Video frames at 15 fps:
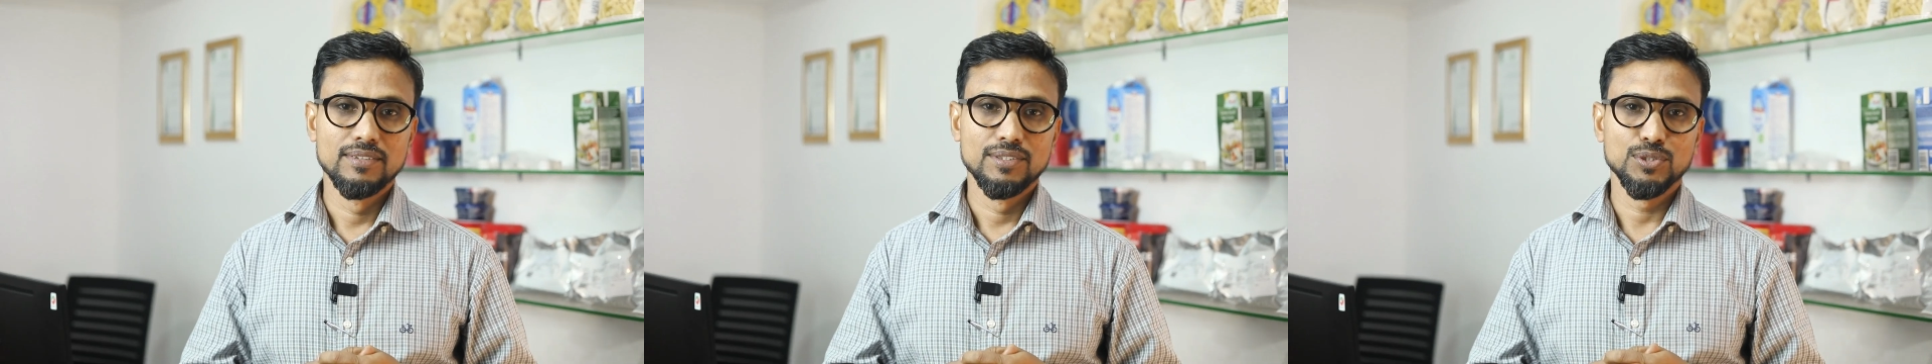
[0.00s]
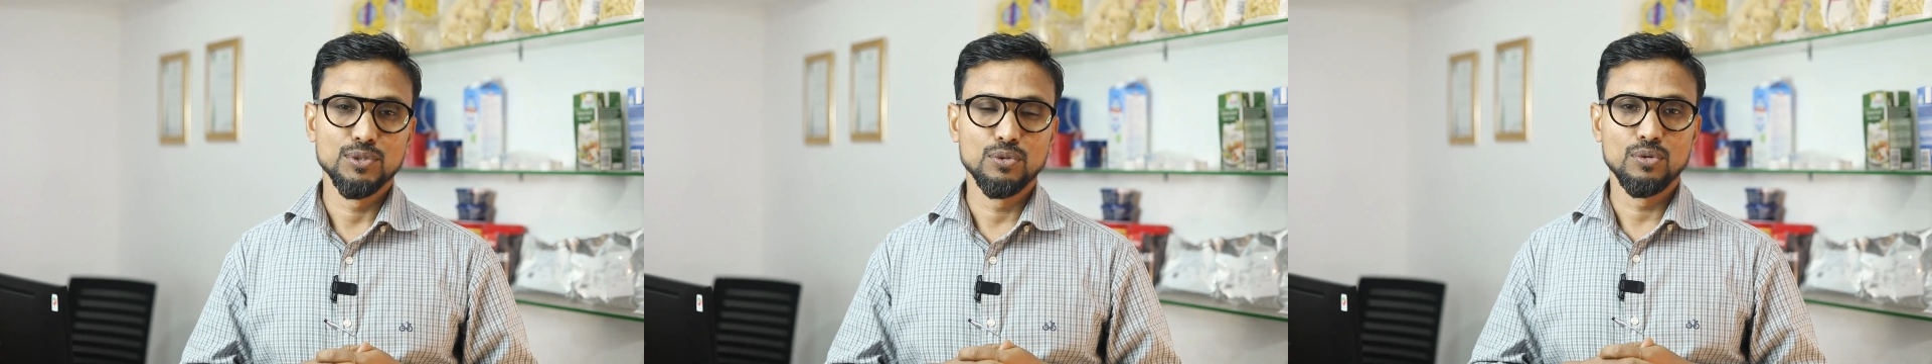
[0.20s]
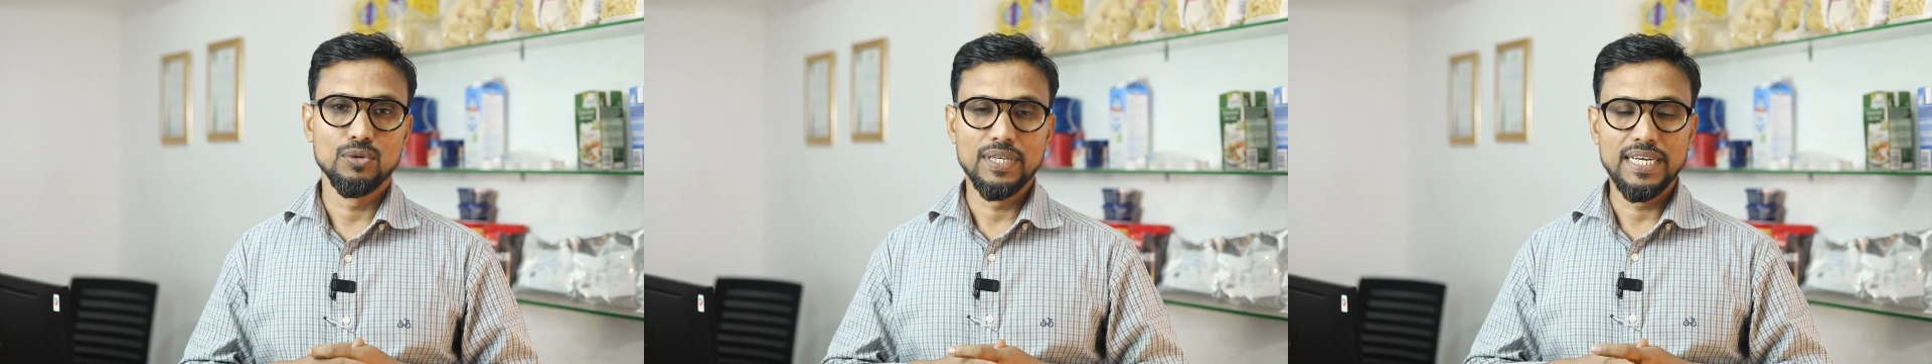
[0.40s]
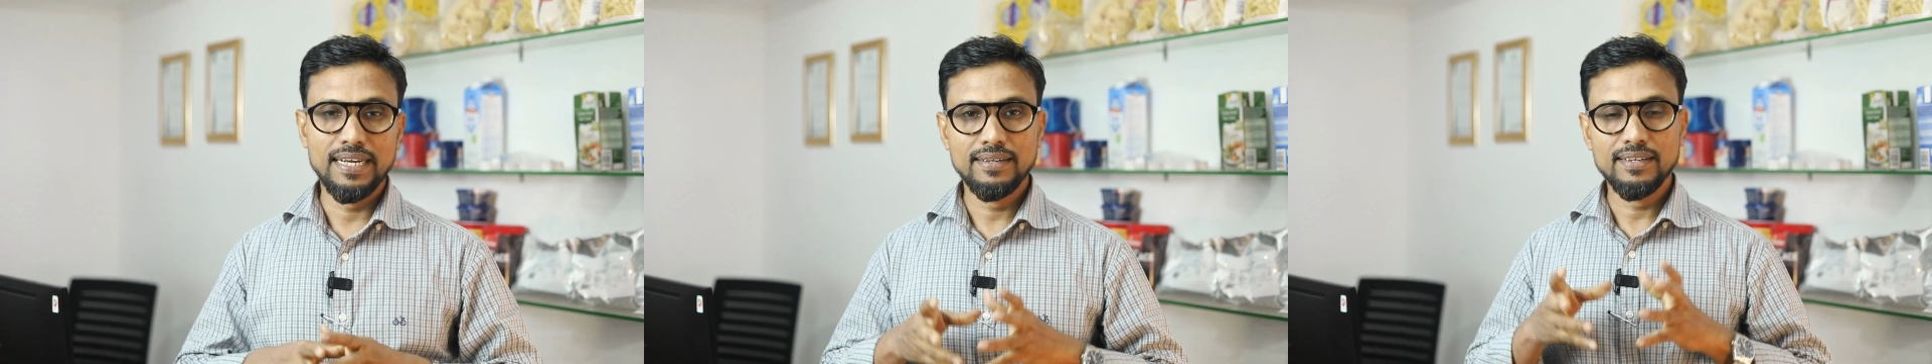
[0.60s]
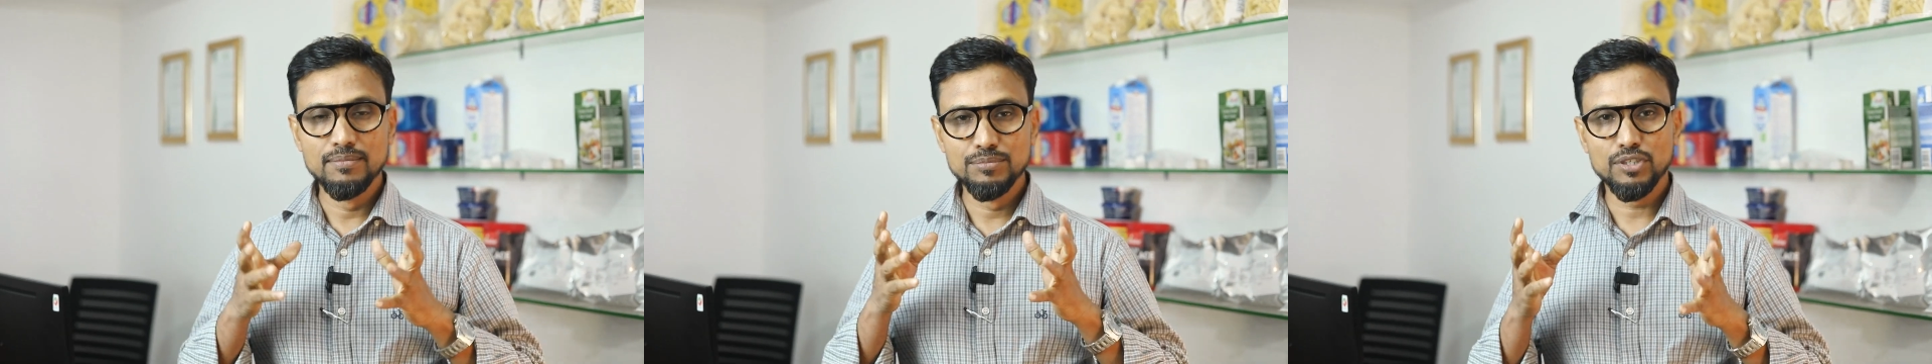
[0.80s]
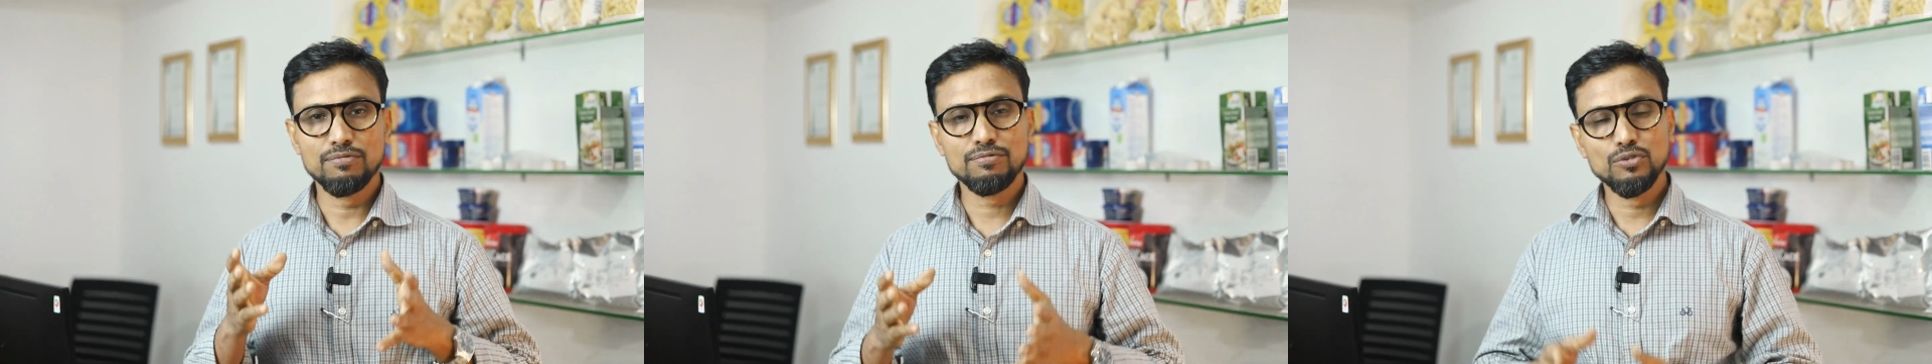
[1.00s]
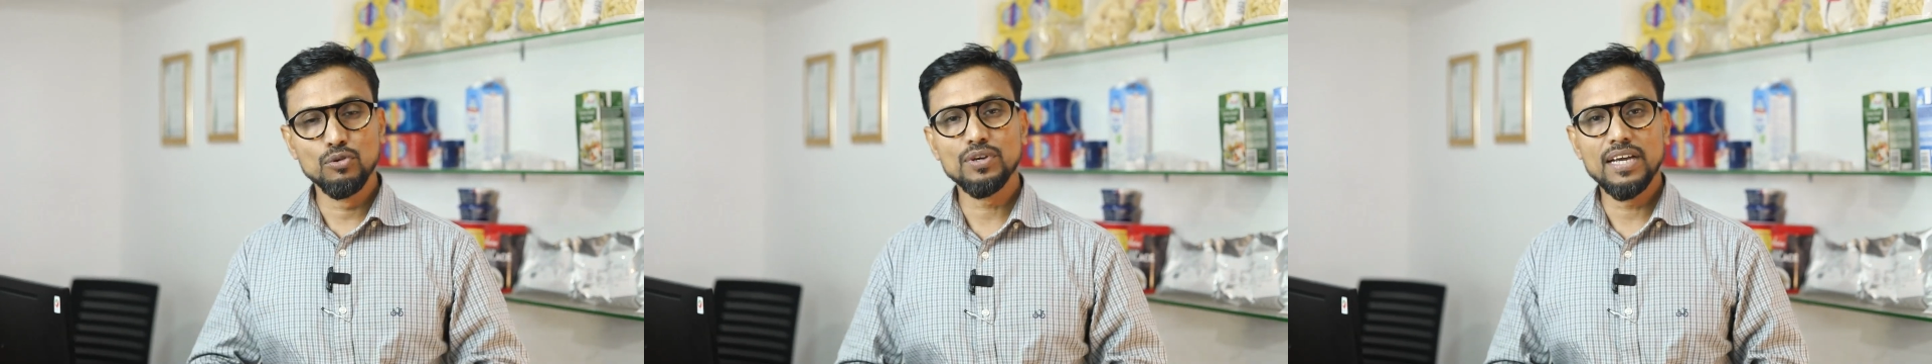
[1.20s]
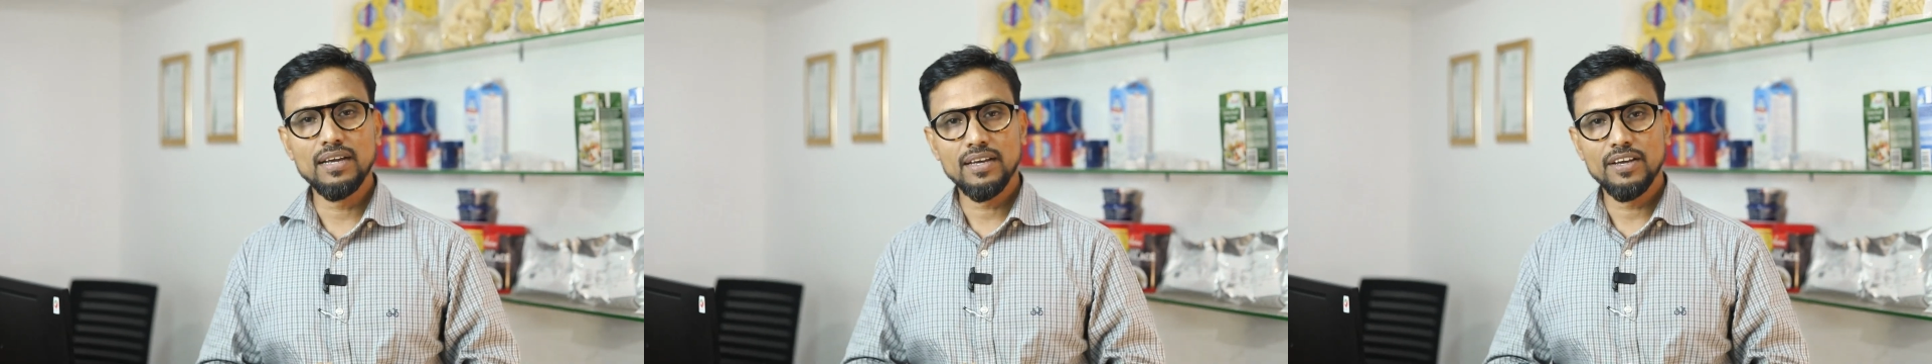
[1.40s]
So in terms of
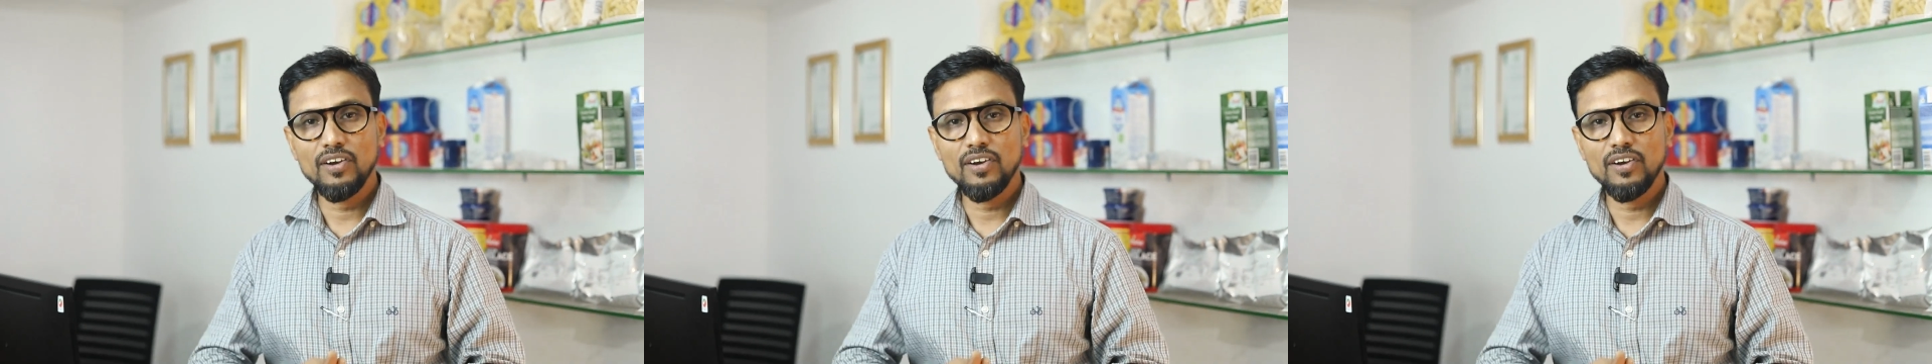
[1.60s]
cooking,